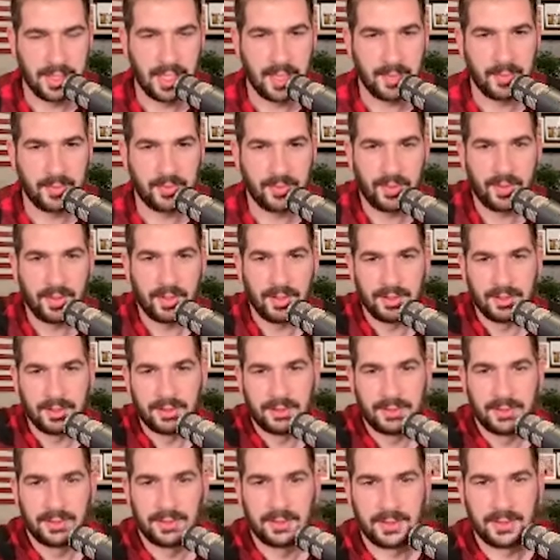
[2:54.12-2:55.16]

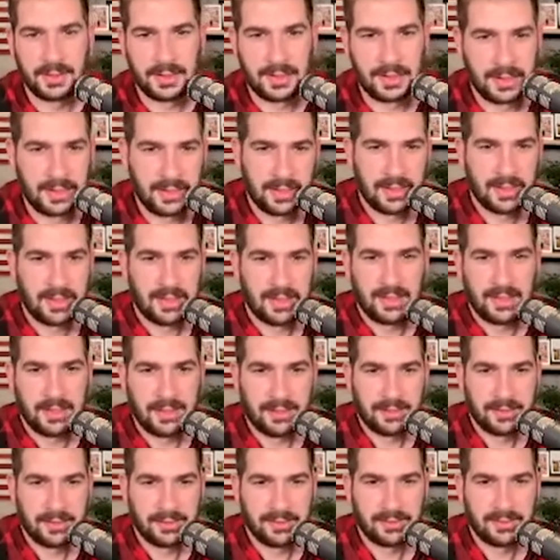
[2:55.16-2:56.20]

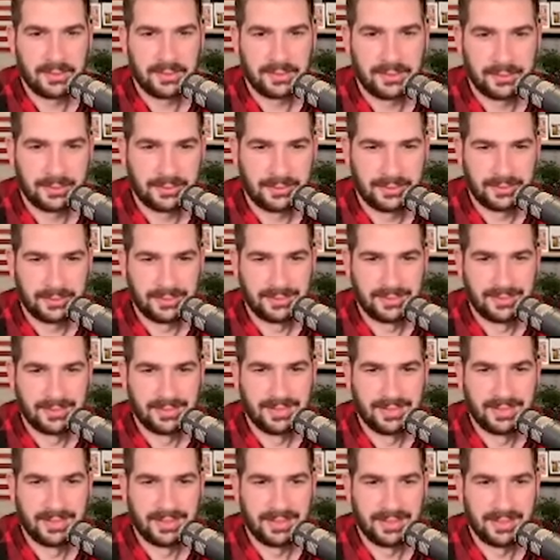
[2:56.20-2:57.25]

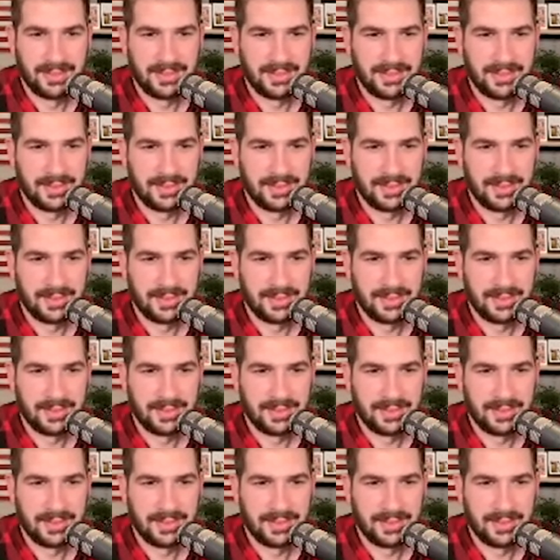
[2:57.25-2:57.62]
(silent)